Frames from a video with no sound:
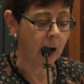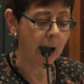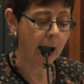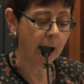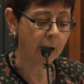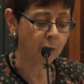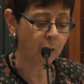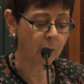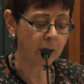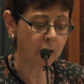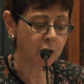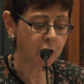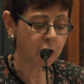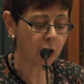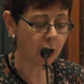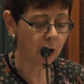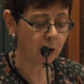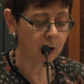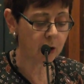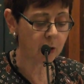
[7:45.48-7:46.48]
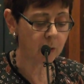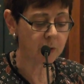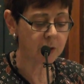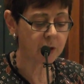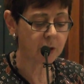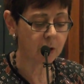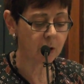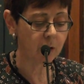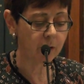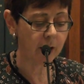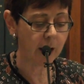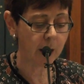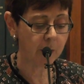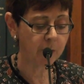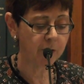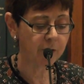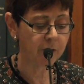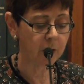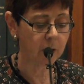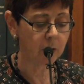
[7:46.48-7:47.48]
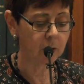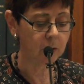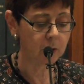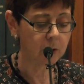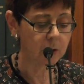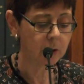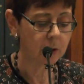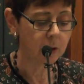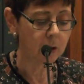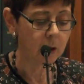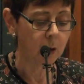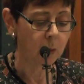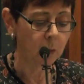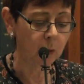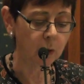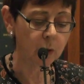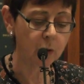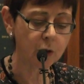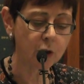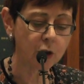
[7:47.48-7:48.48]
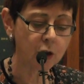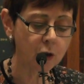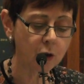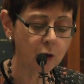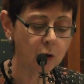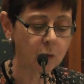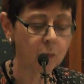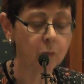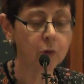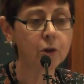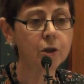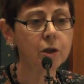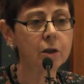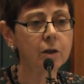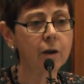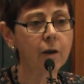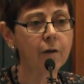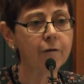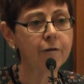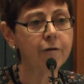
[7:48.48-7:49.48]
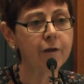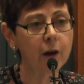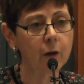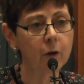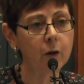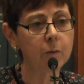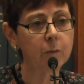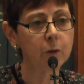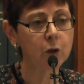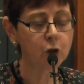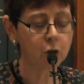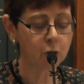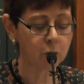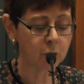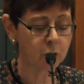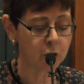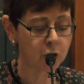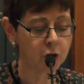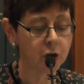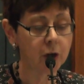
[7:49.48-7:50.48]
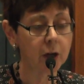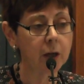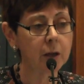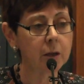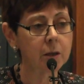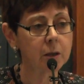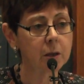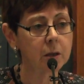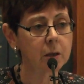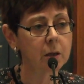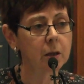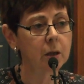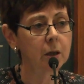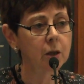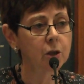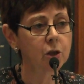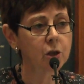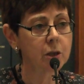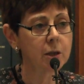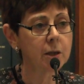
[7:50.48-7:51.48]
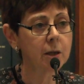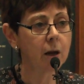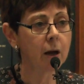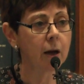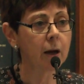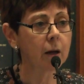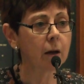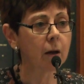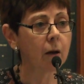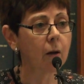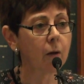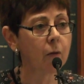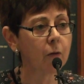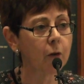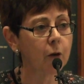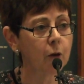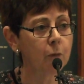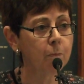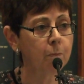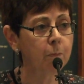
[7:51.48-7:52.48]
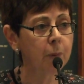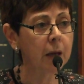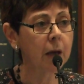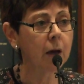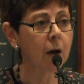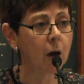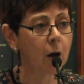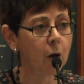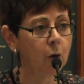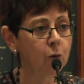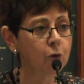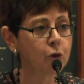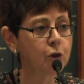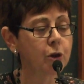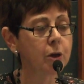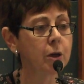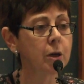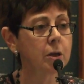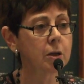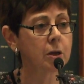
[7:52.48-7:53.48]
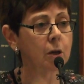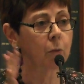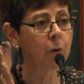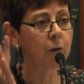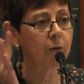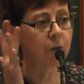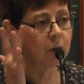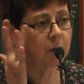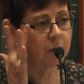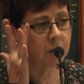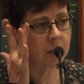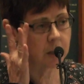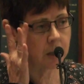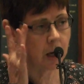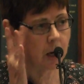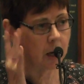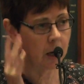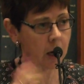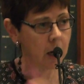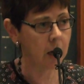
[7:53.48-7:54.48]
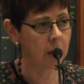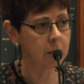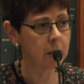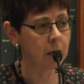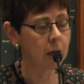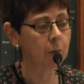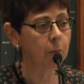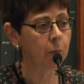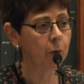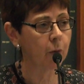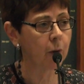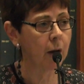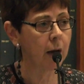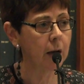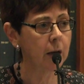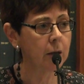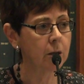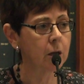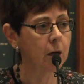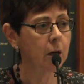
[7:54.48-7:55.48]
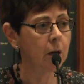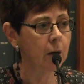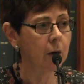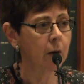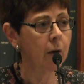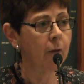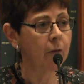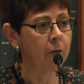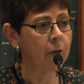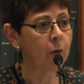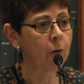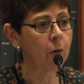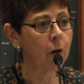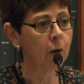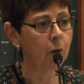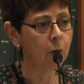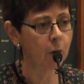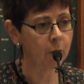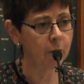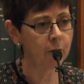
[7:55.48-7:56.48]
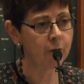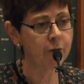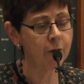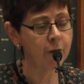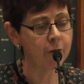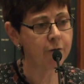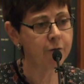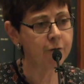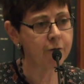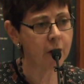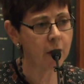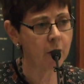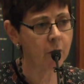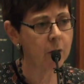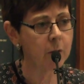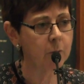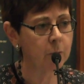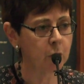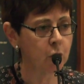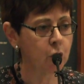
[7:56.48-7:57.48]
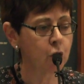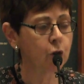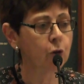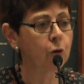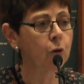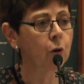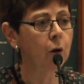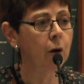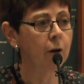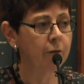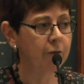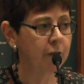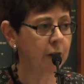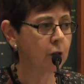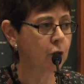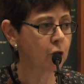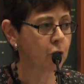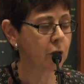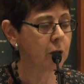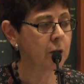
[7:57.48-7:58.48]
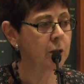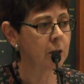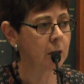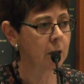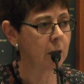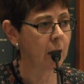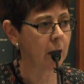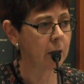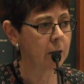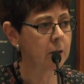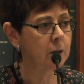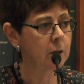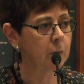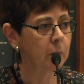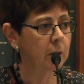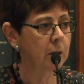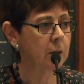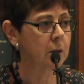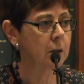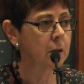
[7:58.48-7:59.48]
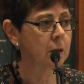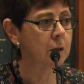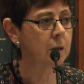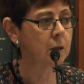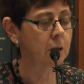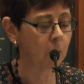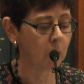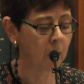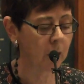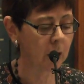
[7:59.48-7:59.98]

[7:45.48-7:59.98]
and Reg Cody Reserve, Haberfield, will lose numerous very mature trees, just like the big old trees that we've lost down Anzac Parade. There are a lot of very mature fig trees and other species that